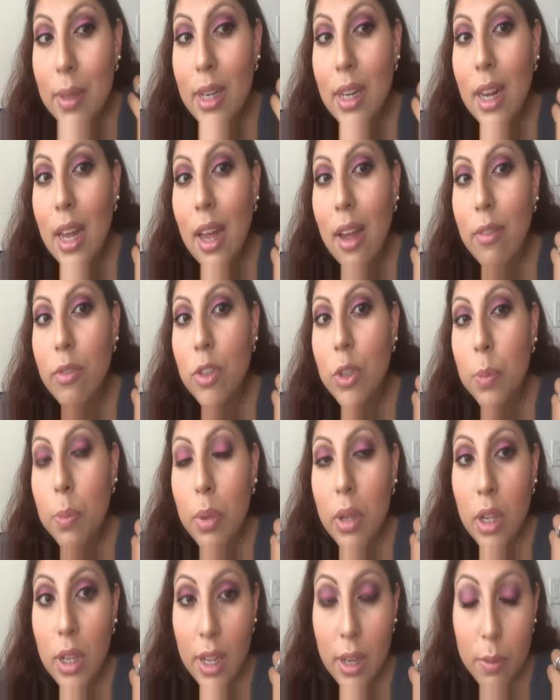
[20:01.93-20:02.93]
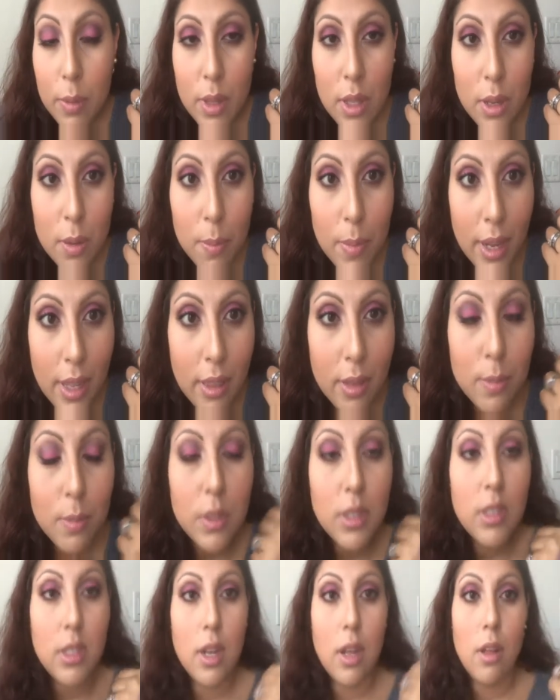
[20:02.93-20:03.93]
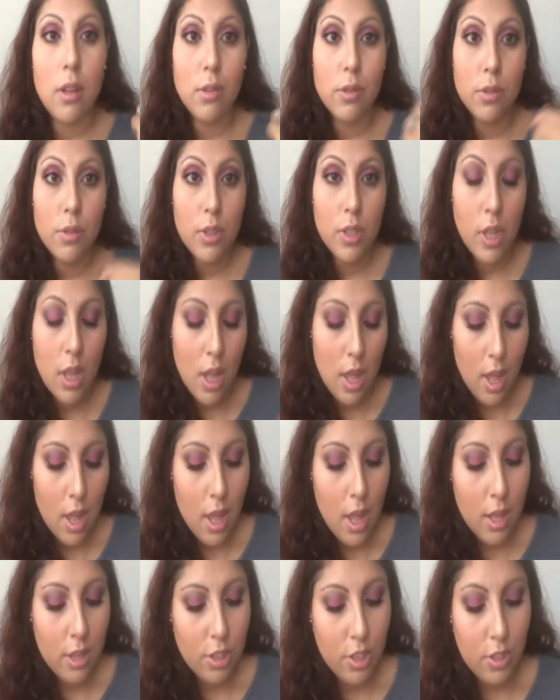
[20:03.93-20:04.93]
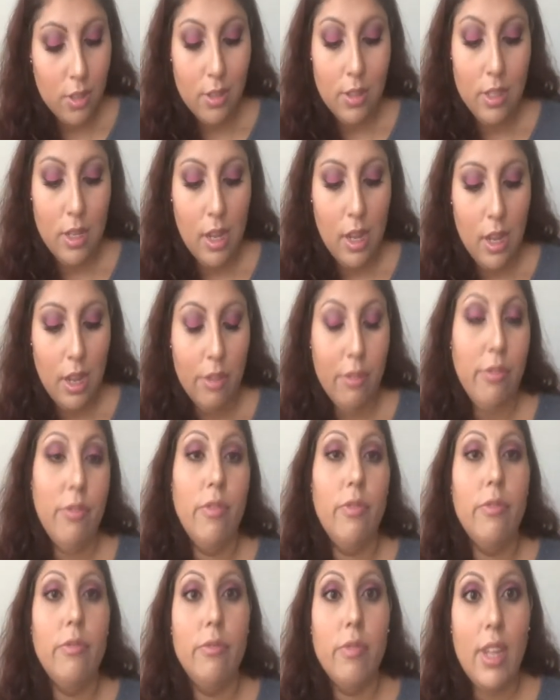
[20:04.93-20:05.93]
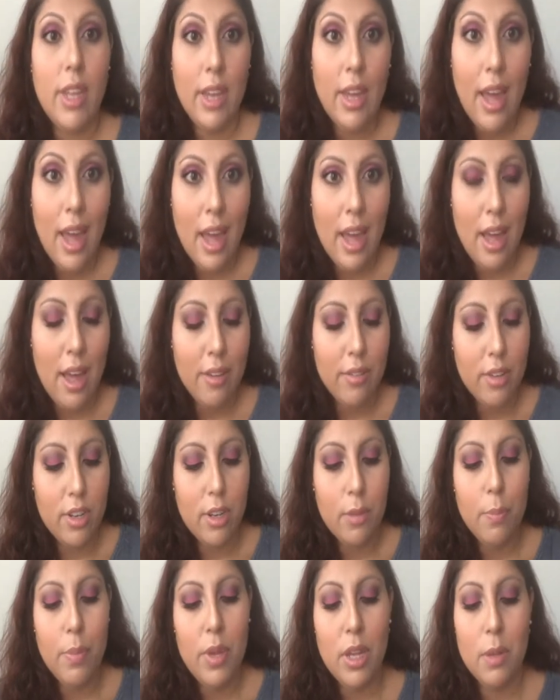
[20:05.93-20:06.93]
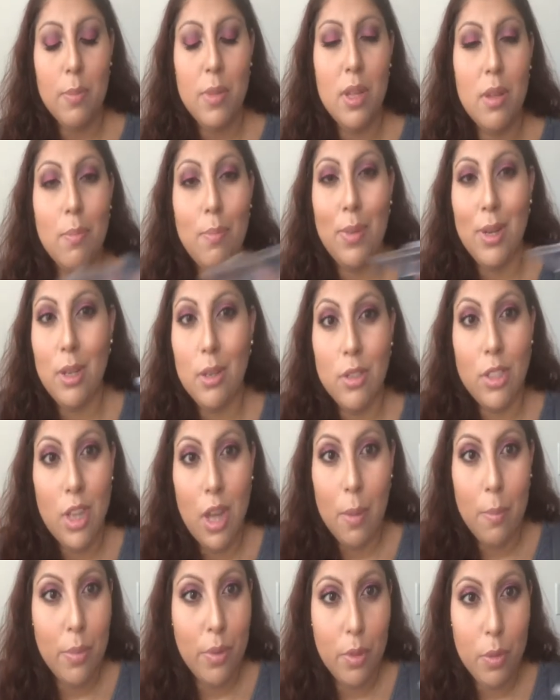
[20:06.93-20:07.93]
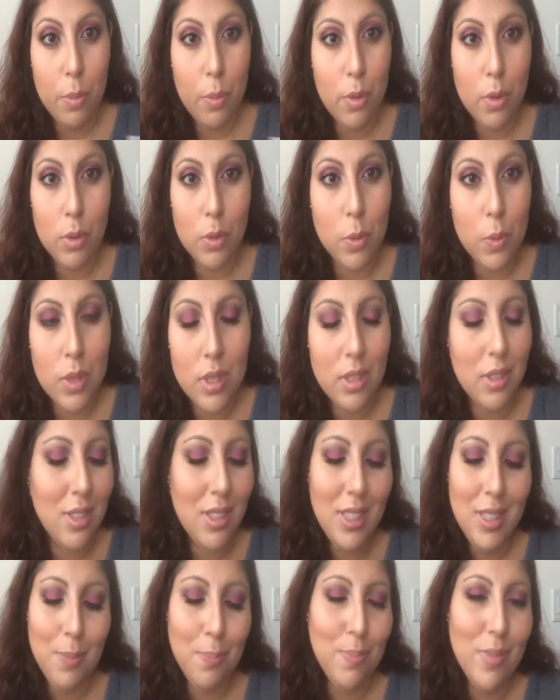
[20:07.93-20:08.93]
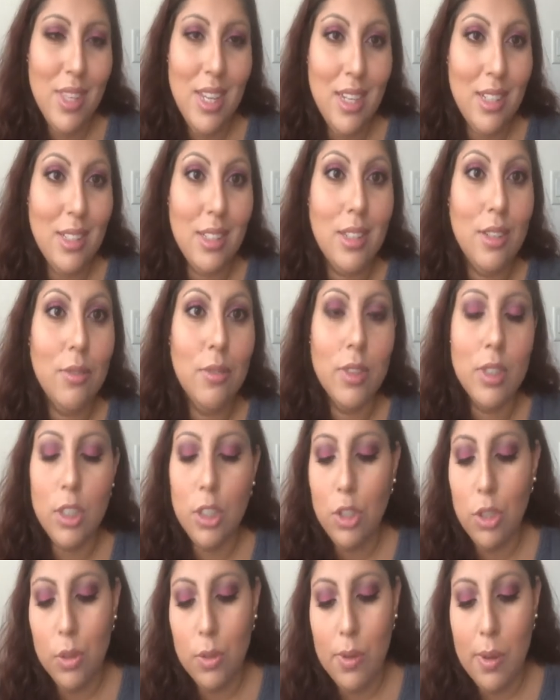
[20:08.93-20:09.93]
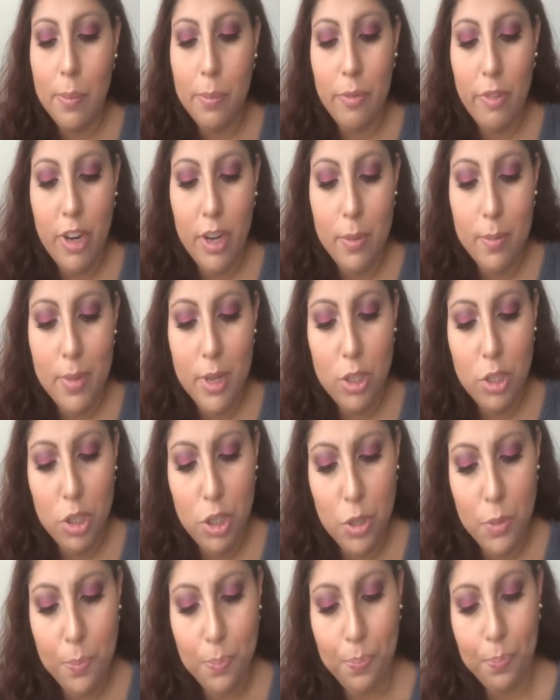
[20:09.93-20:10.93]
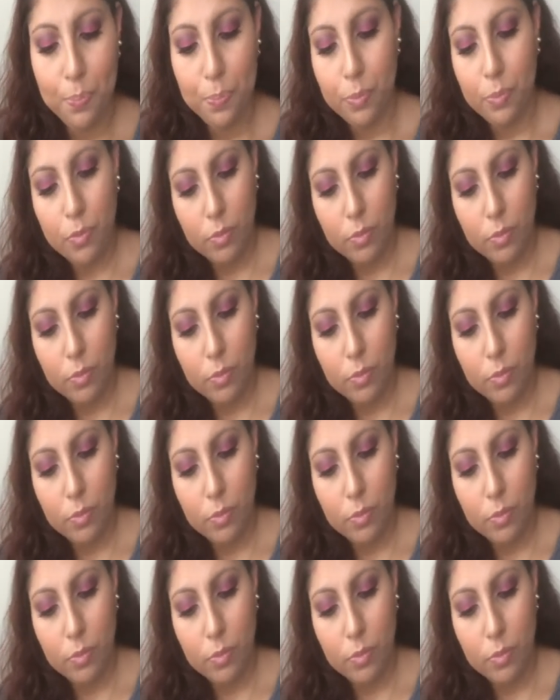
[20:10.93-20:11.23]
I'm gonna have to play with them by themselves to see if they have any pigment, but on top of the bold ones, they didn't really show up very much.